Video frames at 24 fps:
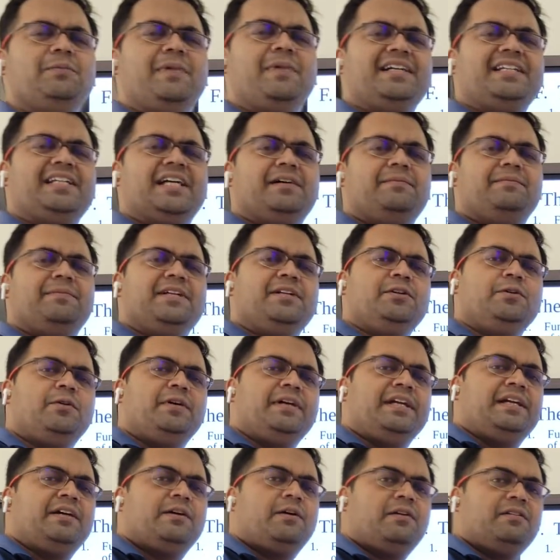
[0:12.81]
you might have been
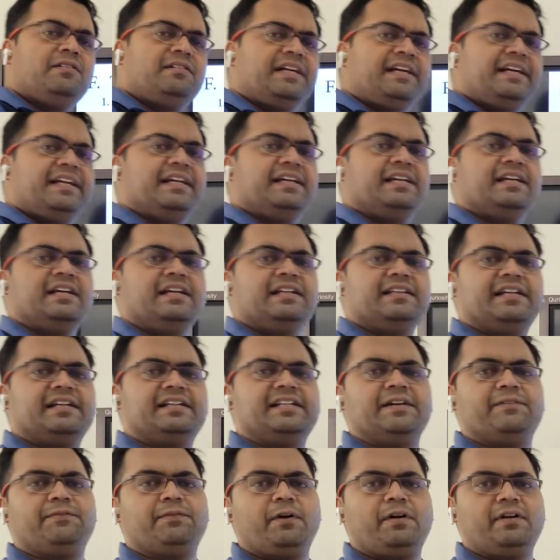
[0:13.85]
knowing already that
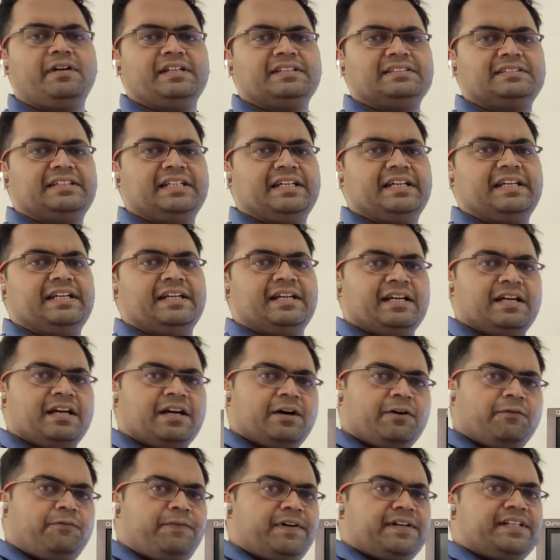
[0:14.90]
nephron is the
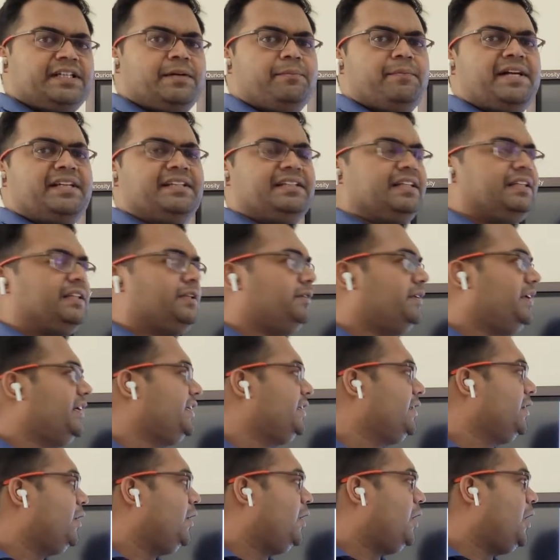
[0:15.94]
fundamental unit
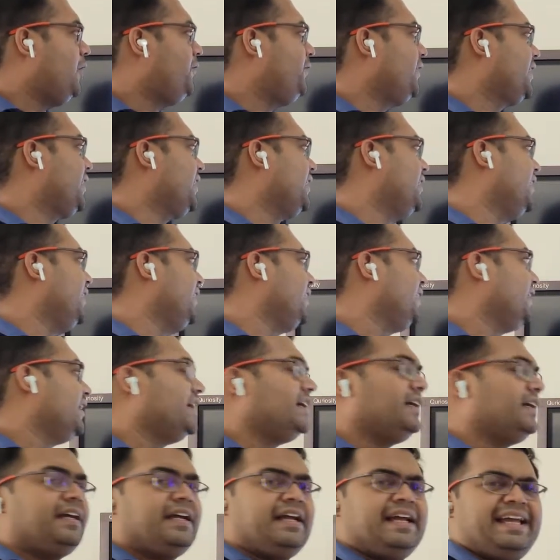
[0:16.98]
of a kidney.
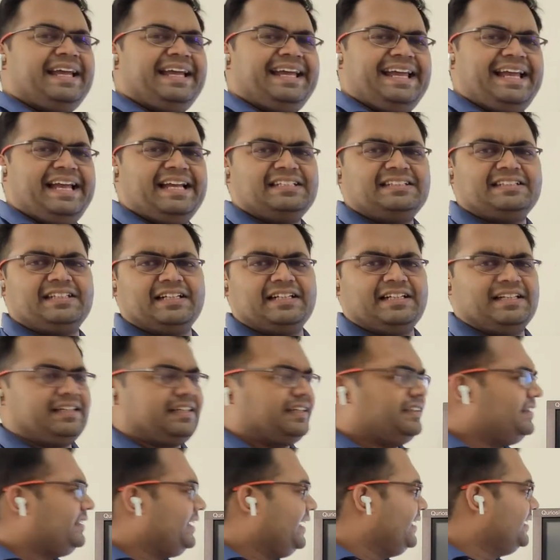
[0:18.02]
Each kidney
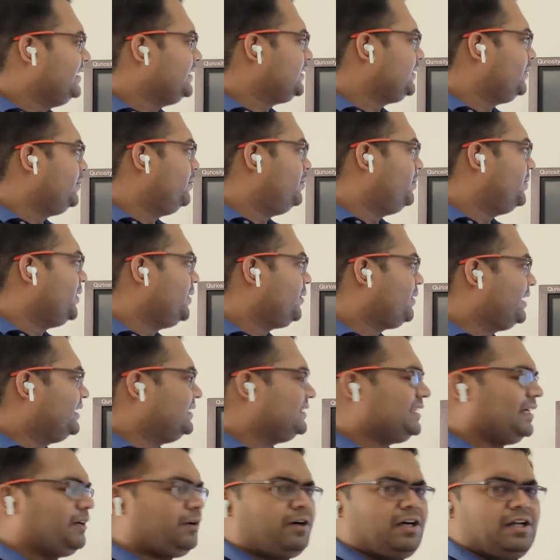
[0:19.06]
contains, you
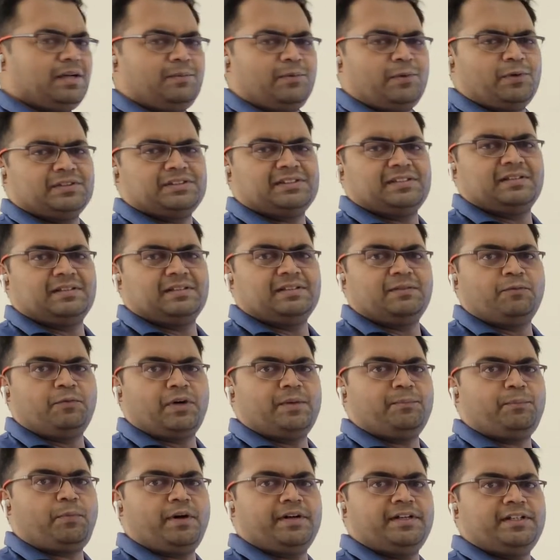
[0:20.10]
can say, almost
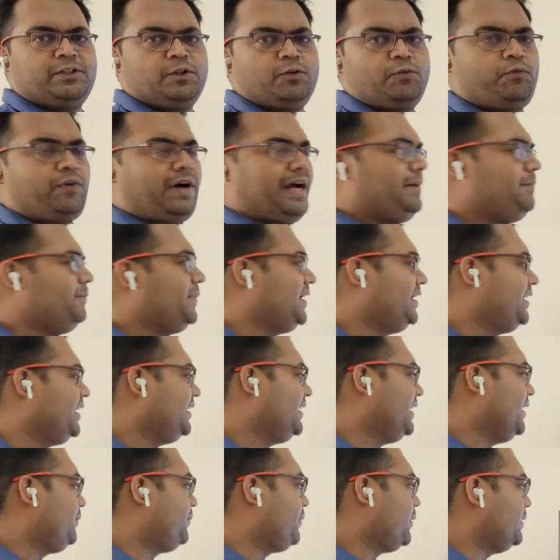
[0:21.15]
1.25
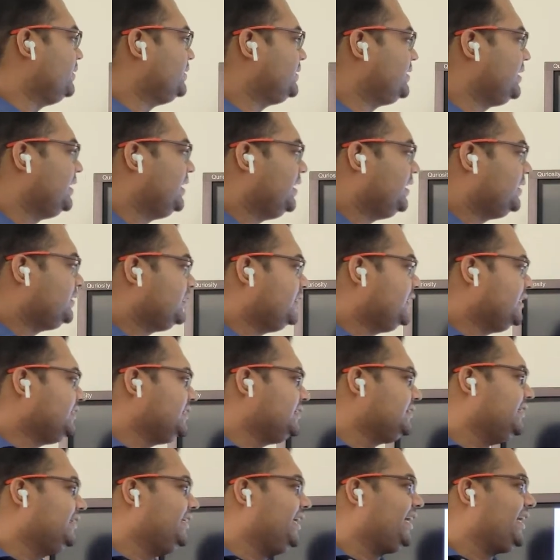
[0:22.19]
million nephrons. This
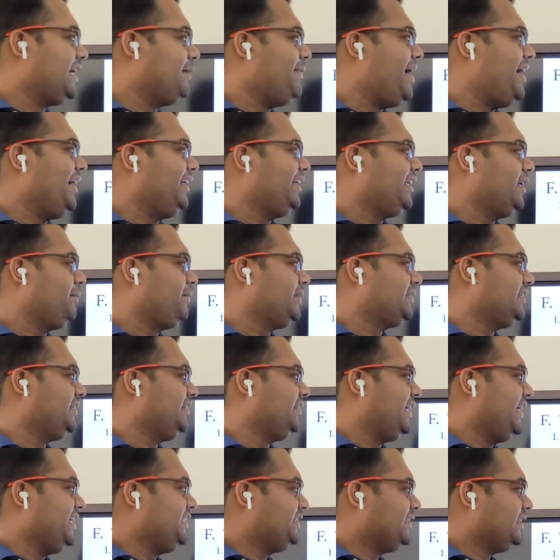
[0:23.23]
is a diagrammatic
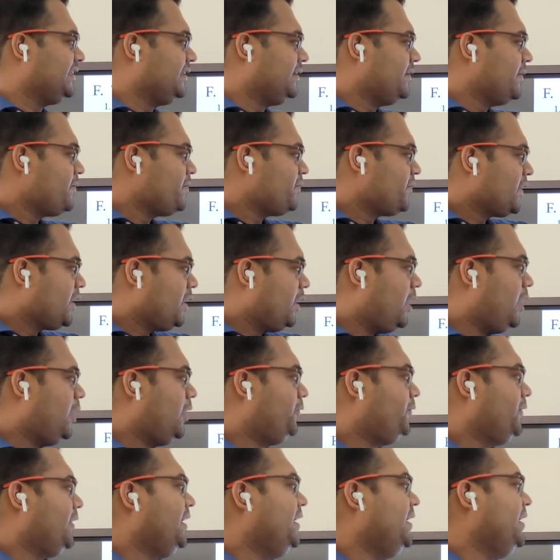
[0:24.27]
representation
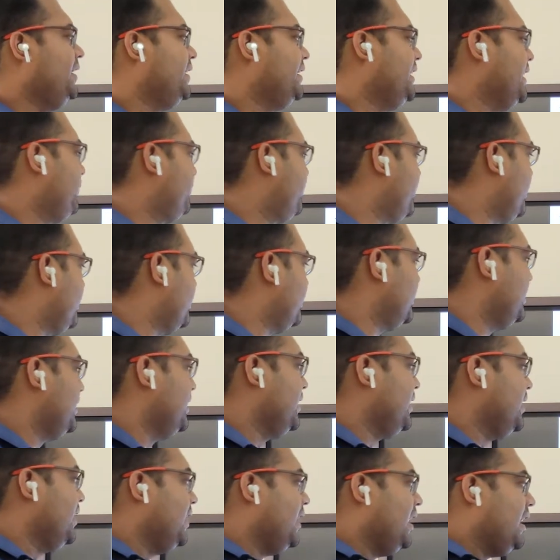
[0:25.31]
of a nephron.
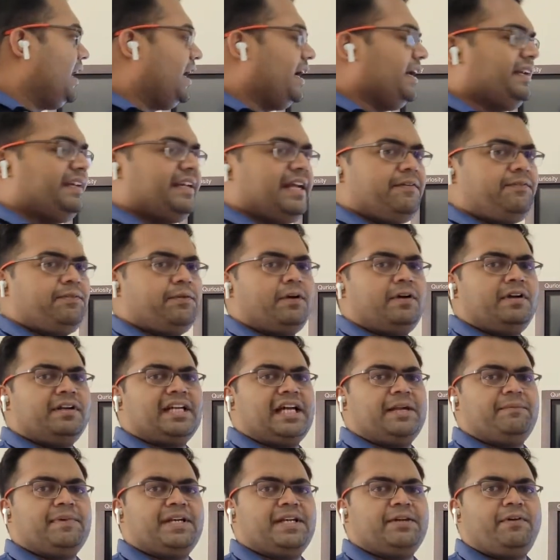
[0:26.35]
A nephron
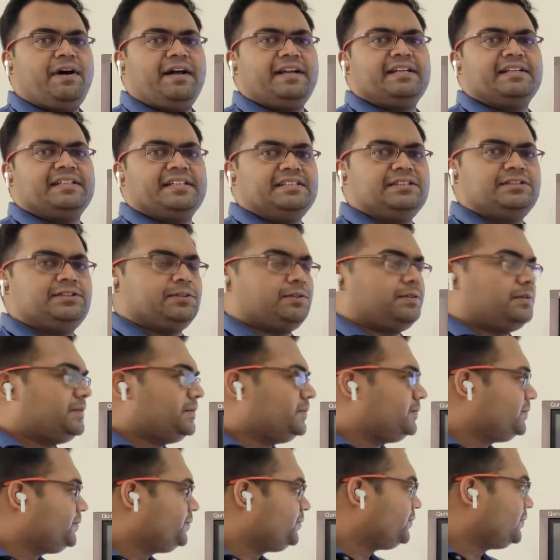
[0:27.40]
can be divided into